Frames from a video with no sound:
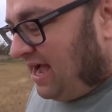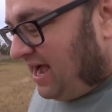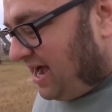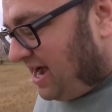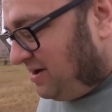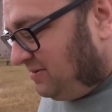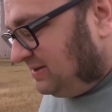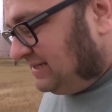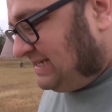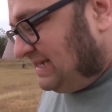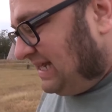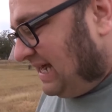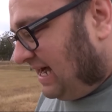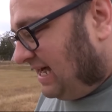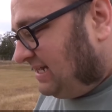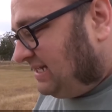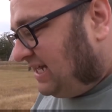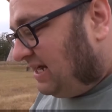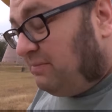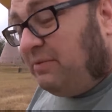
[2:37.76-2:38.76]
I was
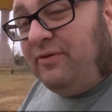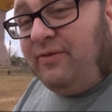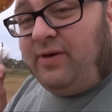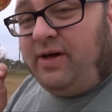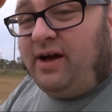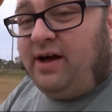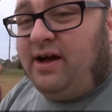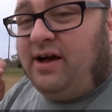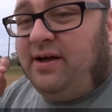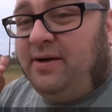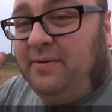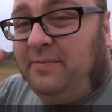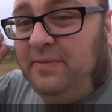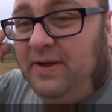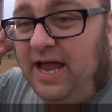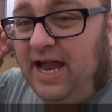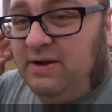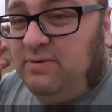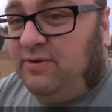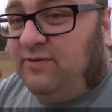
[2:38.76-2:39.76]
contacted,
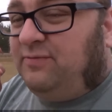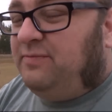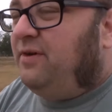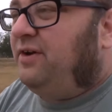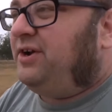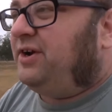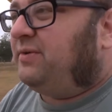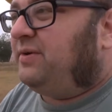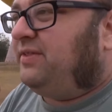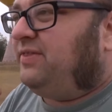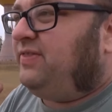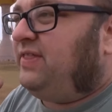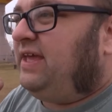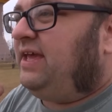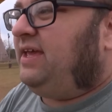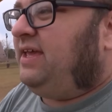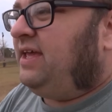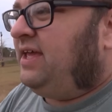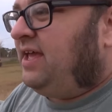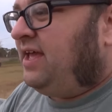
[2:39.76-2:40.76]
anyone familiar with
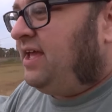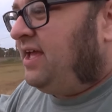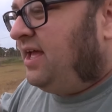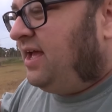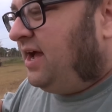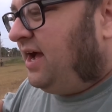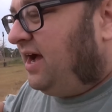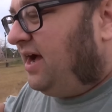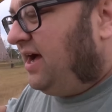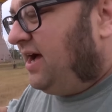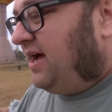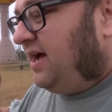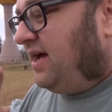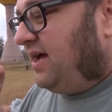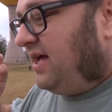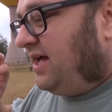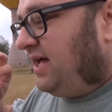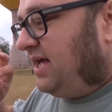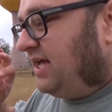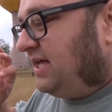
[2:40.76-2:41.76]
the
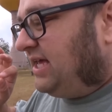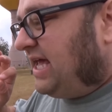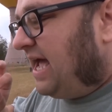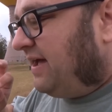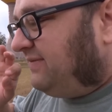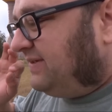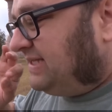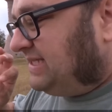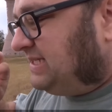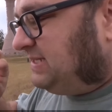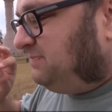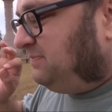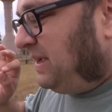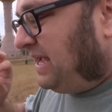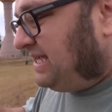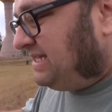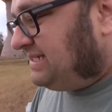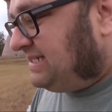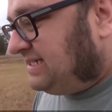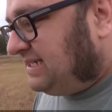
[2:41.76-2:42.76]
Kevin
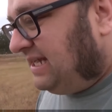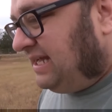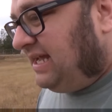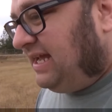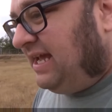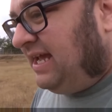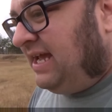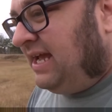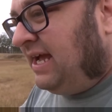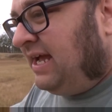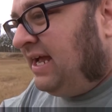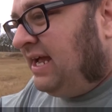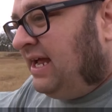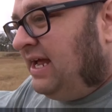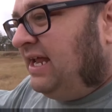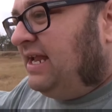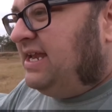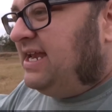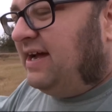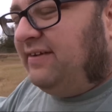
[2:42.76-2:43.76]
Spacey
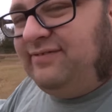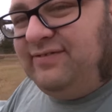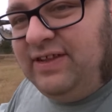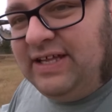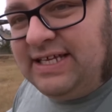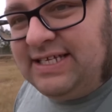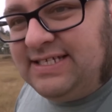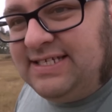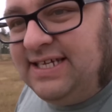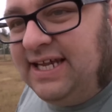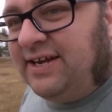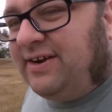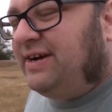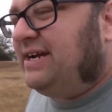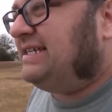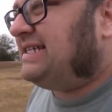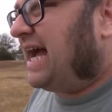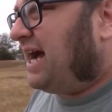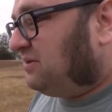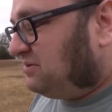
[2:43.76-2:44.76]
Netflix
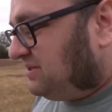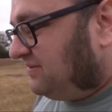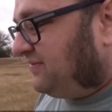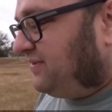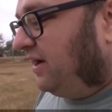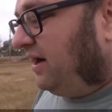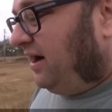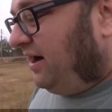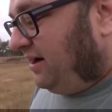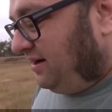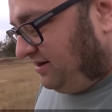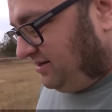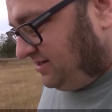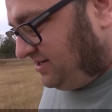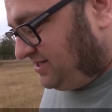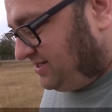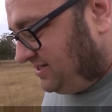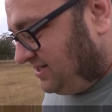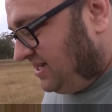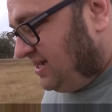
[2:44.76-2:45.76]
series House of
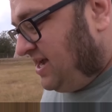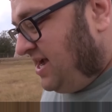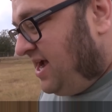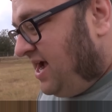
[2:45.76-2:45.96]
Cards?